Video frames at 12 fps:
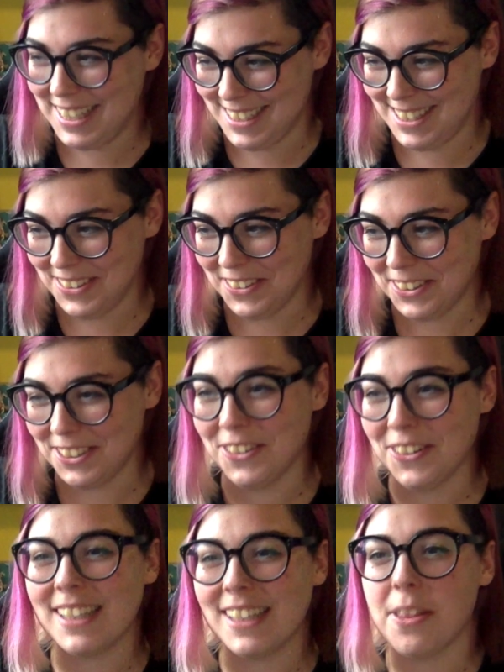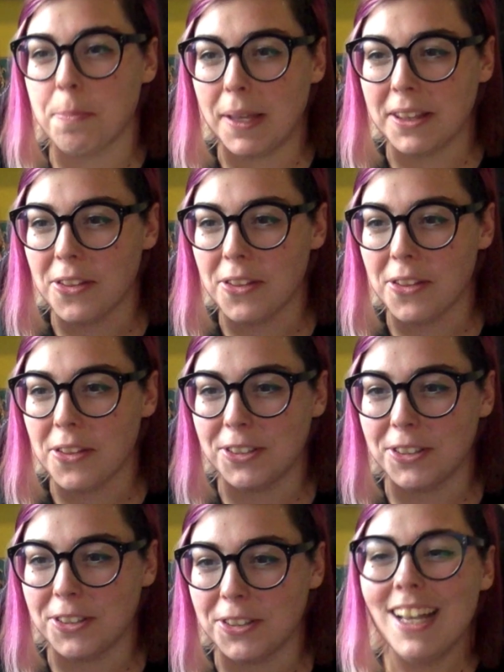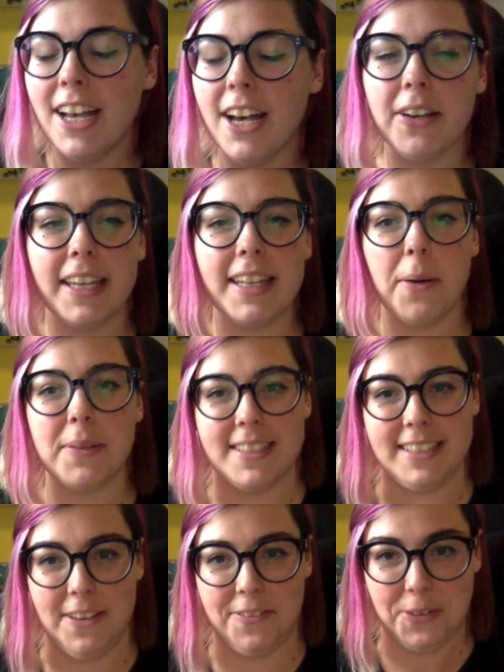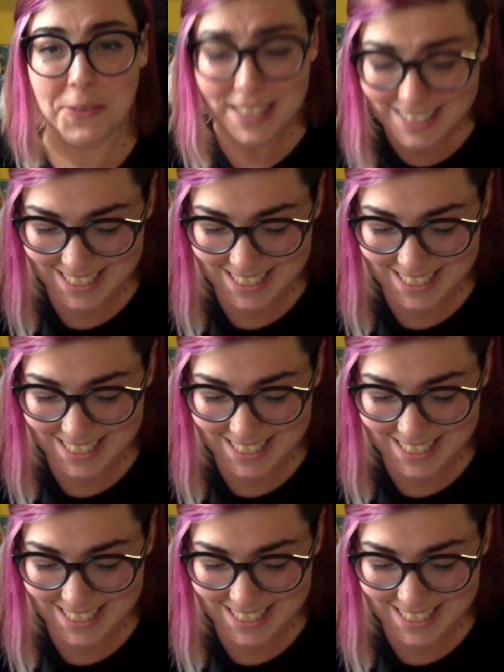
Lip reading: a circle. Okay, let's bend the circle. Okay, that was enough for one